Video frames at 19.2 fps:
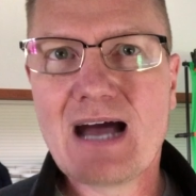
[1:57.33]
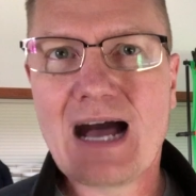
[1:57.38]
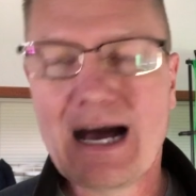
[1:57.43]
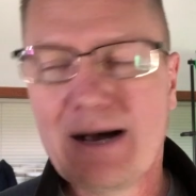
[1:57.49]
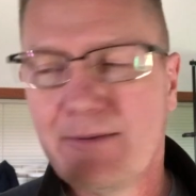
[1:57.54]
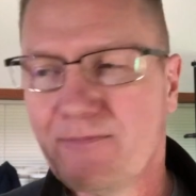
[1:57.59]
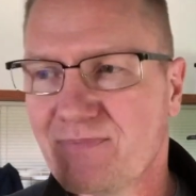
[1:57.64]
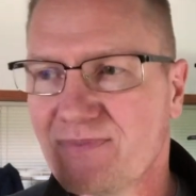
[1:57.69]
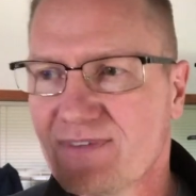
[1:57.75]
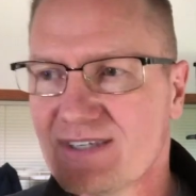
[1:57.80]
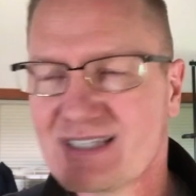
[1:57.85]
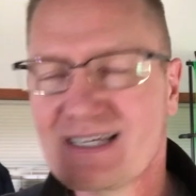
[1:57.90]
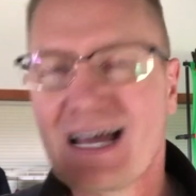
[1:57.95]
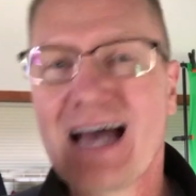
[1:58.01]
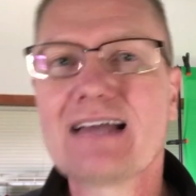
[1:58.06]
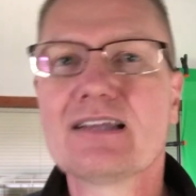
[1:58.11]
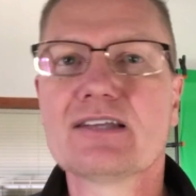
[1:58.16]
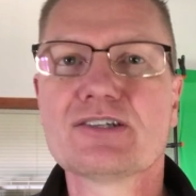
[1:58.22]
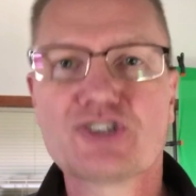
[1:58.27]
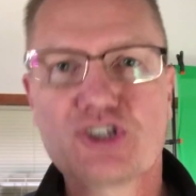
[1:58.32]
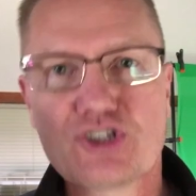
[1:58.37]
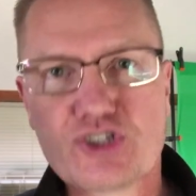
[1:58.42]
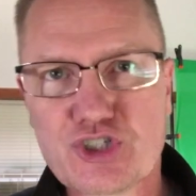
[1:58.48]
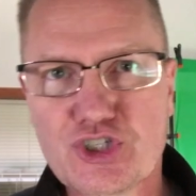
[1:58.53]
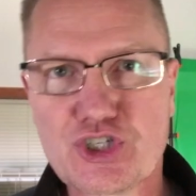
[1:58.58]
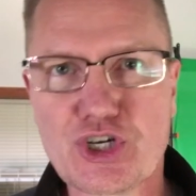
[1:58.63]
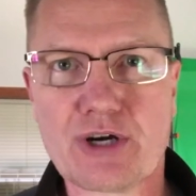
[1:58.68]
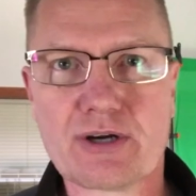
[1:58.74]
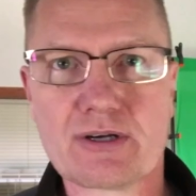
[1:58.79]
um, stylish
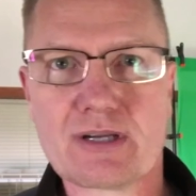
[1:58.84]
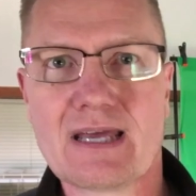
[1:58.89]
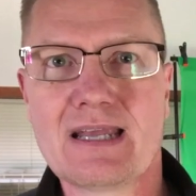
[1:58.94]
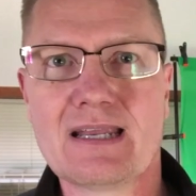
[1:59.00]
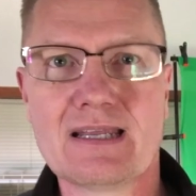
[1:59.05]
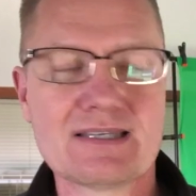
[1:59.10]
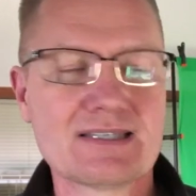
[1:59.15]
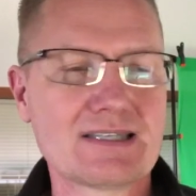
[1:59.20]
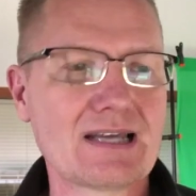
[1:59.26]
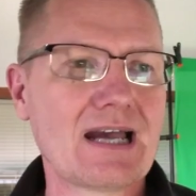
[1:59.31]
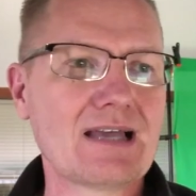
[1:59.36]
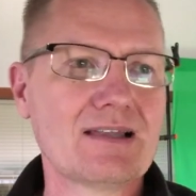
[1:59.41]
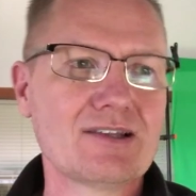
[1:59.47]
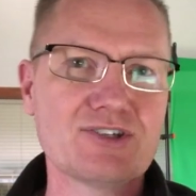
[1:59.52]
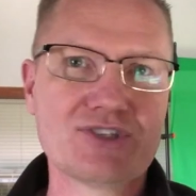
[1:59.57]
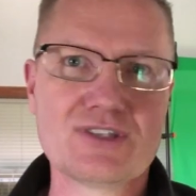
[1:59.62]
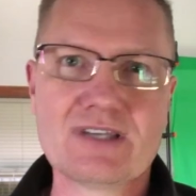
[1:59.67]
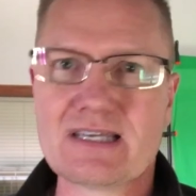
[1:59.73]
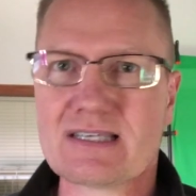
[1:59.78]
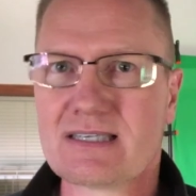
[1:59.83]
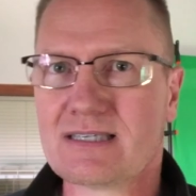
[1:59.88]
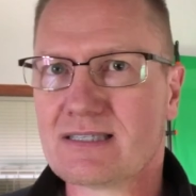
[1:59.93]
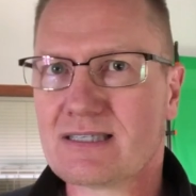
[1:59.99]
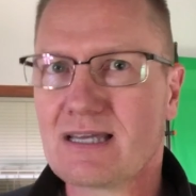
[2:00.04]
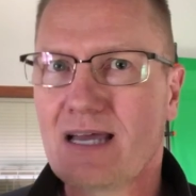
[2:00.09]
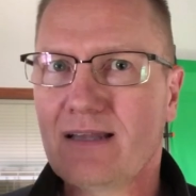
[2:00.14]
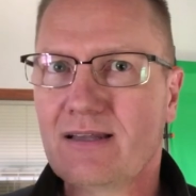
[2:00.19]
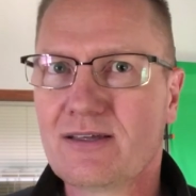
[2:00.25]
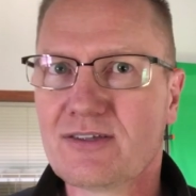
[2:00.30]
shirt and a stylish this and
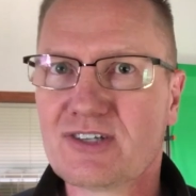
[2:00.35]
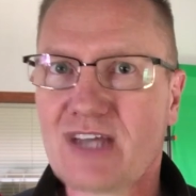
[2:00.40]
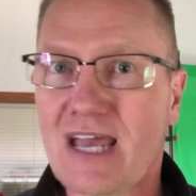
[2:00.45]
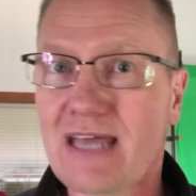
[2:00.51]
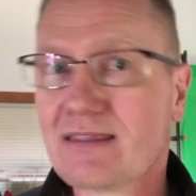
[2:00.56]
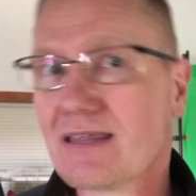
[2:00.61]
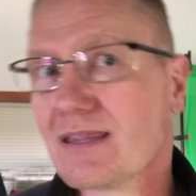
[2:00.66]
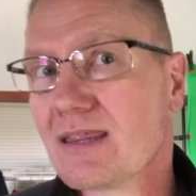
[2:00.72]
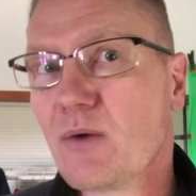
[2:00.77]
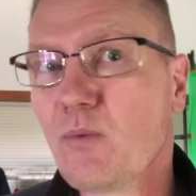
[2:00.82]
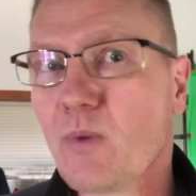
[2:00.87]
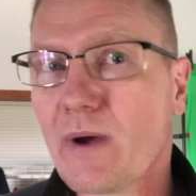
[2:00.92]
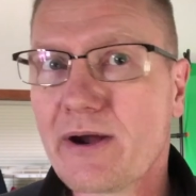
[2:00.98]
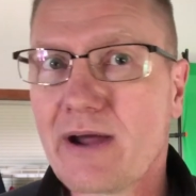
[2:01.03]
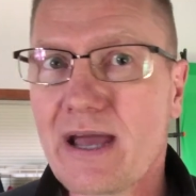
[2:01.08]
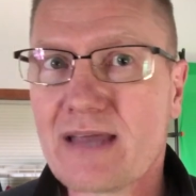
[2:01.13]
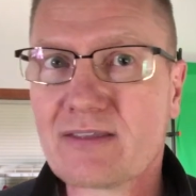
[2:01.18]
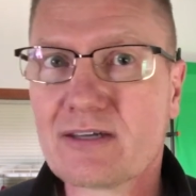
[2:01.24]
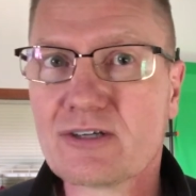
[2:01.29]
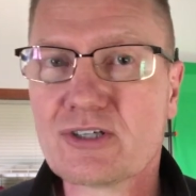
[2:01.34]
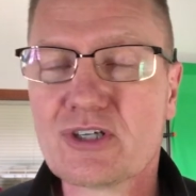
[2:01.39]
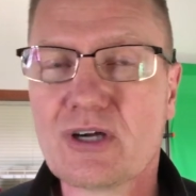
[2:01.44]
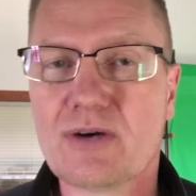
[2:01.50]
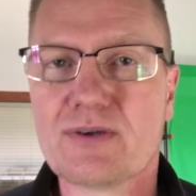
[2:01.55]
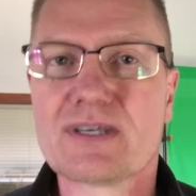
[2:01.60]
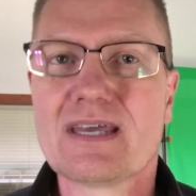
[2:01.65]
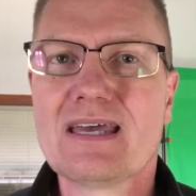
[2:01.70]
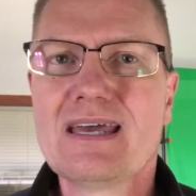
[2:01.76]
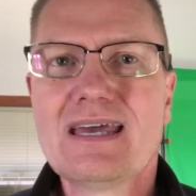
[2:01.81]
stylish that that they wear at their
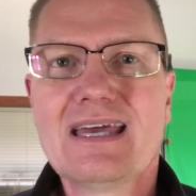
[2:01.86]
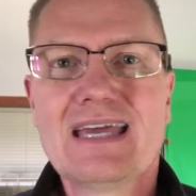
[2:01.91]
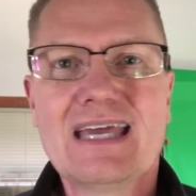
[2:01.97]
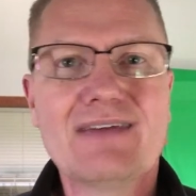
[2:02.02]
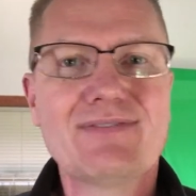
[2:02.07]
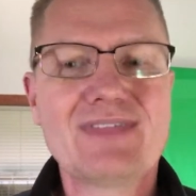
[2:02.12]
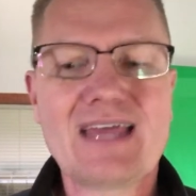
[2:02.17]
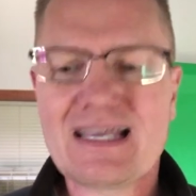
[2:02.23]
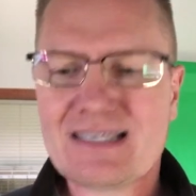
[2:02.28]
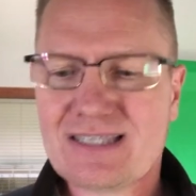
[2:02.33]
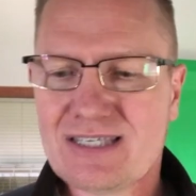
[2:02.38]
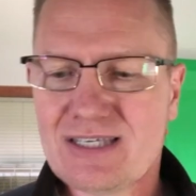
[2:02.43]
shows. If that's